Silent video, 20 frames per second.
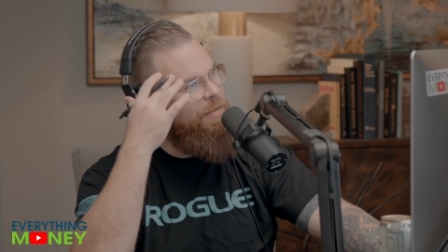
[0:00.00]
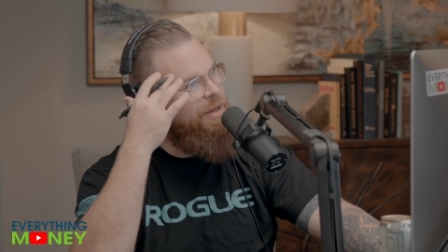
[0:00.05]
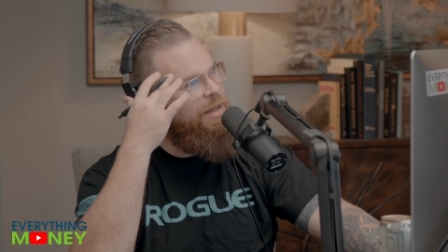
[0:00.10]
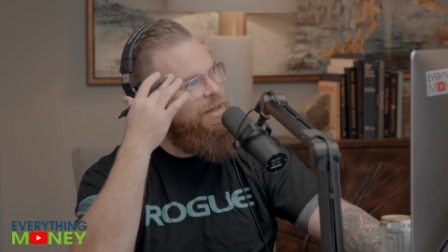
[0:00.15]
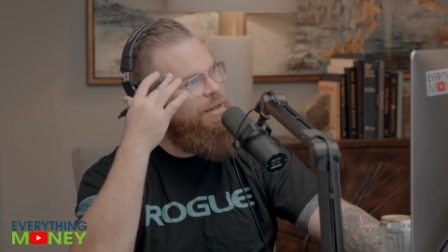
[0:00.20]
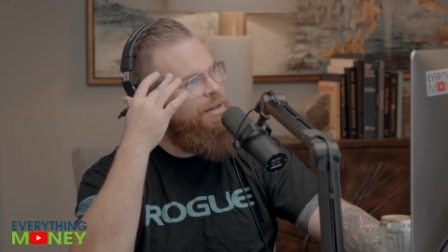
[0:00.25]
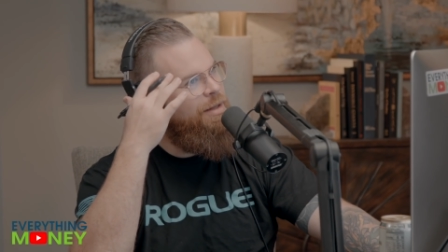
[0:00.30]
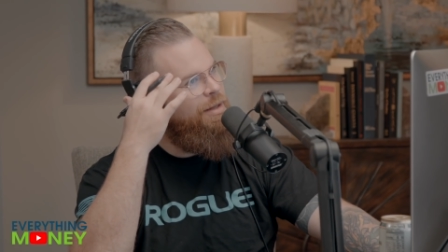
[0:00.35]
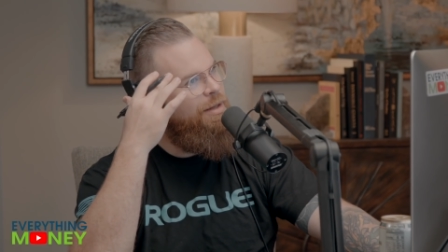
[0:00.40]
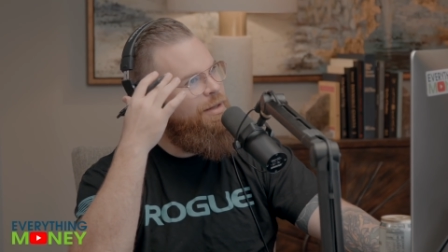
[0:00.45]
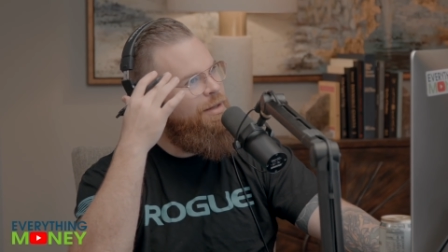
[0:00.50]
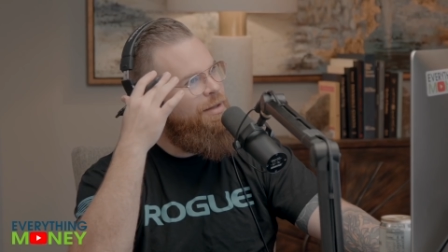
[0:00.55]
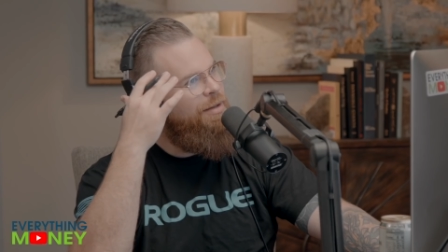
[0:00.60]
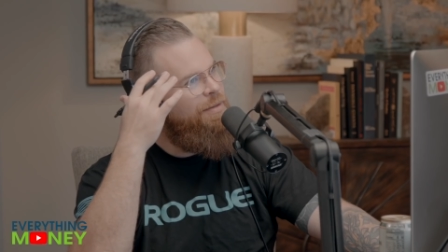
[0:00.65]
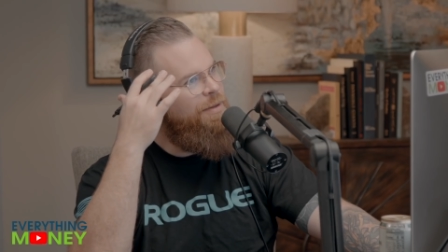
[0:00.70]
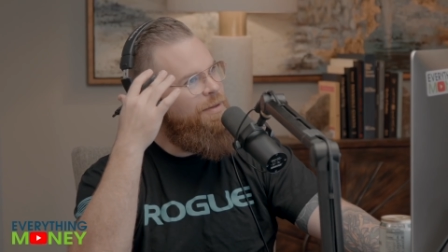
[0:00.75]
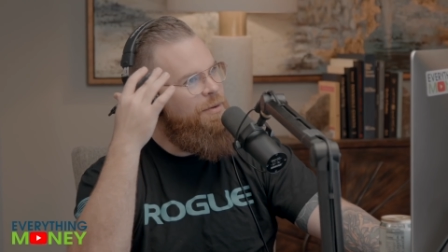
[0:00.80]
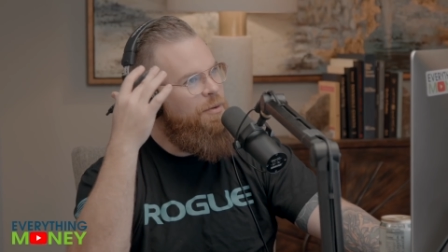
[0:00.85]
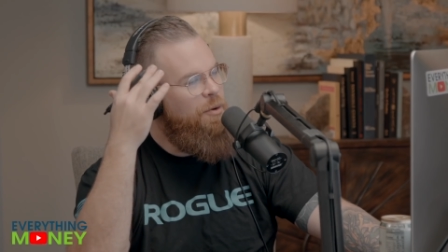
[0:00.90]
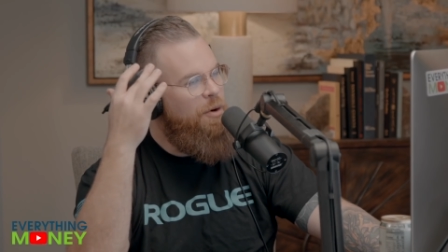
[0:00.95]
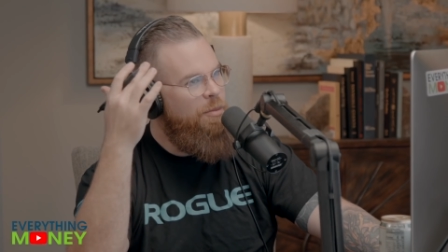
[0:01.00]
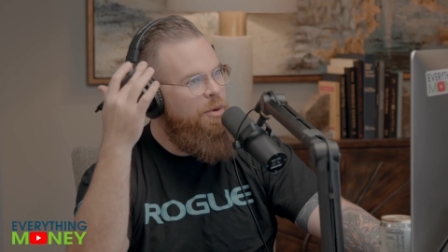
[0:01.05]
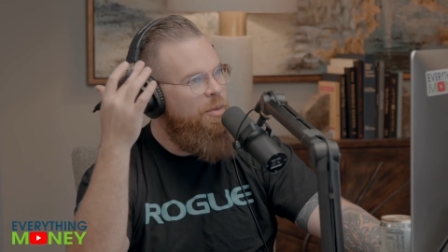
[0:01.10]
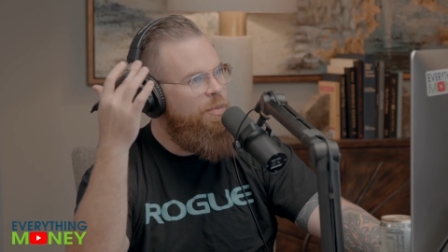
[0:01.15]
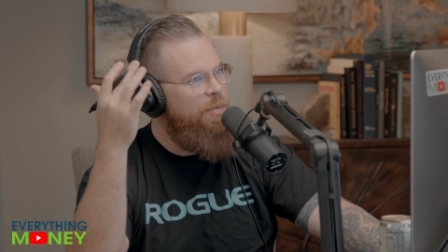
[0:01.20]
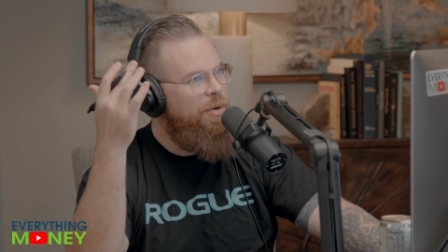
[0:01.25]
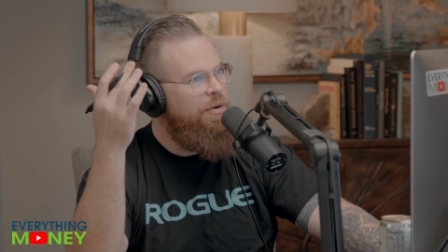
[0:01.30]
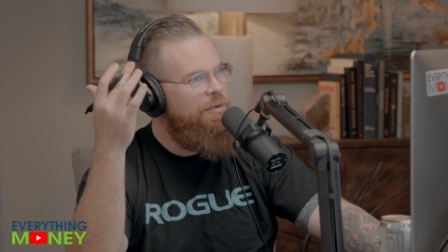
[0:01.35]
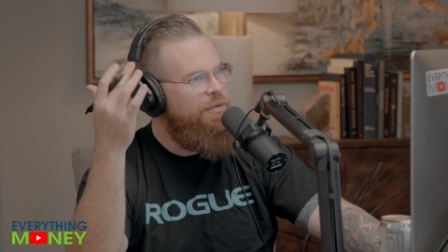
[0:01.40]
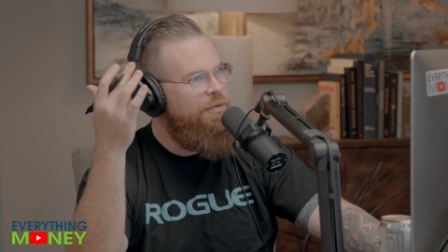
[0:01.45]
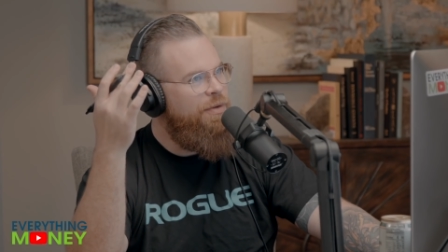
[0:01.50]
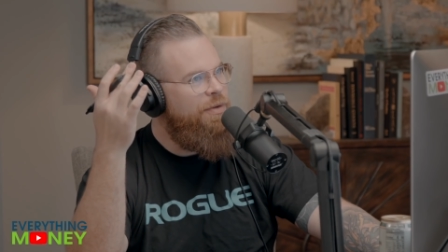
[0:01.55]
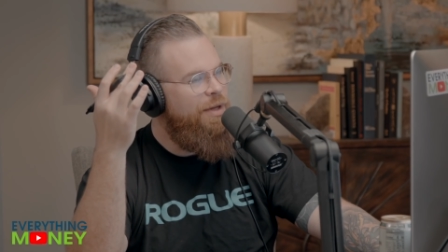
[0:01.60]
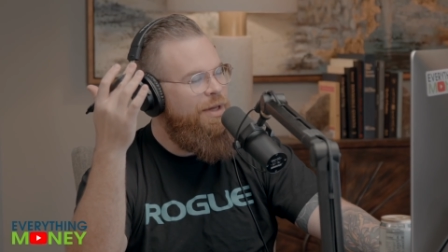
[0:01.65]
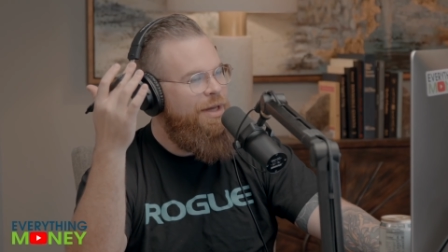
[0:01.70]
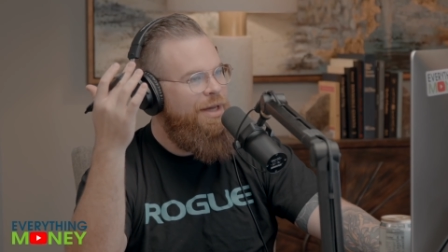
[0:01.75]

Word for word: I mean, the normal person